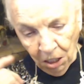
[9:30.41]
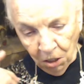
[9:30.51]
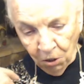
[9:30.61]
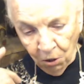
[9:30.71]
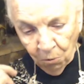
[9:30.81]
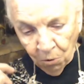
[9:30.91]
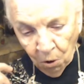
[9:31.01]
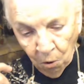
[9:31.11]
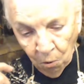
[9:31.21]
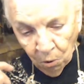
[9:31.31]
Do you
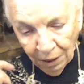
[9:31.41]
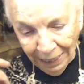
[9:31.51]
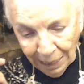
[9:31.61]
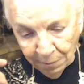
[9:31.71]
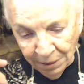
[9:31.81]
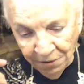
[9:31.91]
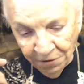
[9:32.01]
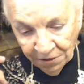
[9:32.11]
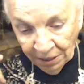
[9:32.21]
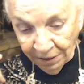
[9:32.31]
know Laban,
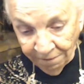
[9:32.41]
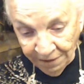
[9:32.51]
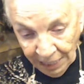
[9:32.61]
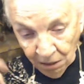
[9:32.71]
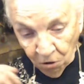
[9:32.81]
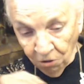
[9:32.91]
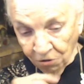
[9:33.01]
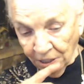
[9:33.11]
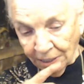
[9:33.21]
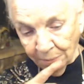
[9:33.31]
son of Nahor?
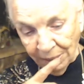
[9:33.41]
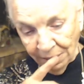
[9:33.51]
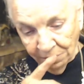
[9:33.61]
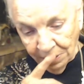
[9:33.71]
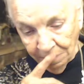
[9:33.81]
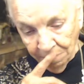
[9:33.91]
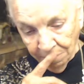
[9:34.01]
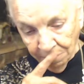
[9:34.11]
Jacob asked them.